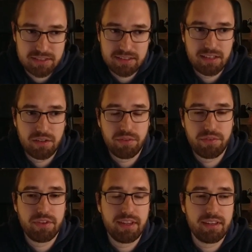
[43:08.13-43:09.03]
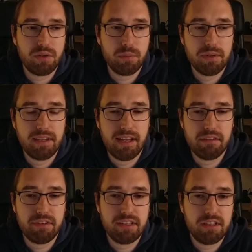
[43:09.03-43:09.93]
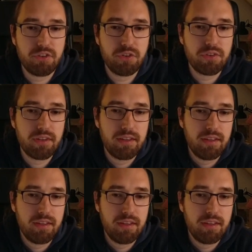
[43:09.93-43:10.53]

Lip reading: I don't think you will have any issues.